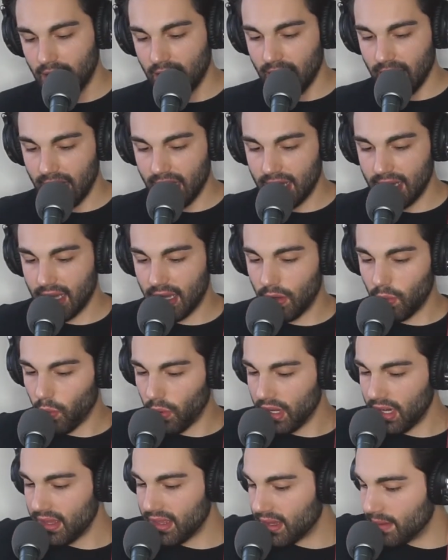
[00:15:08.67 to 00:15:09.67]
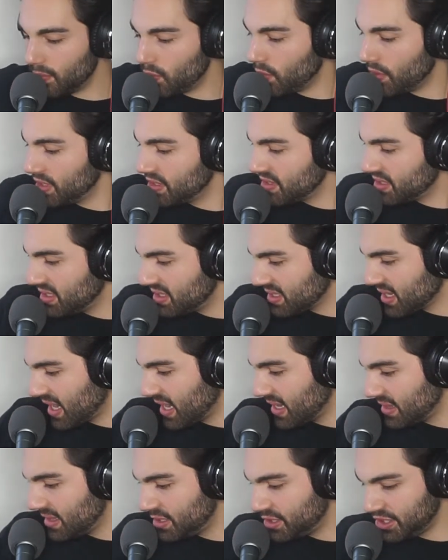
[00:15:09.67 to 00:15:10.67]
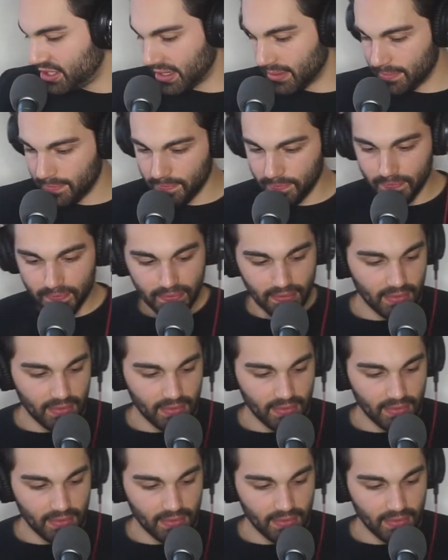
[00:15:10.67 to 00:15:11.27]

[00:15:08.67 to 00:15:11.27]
And one of them was this guy at the gym.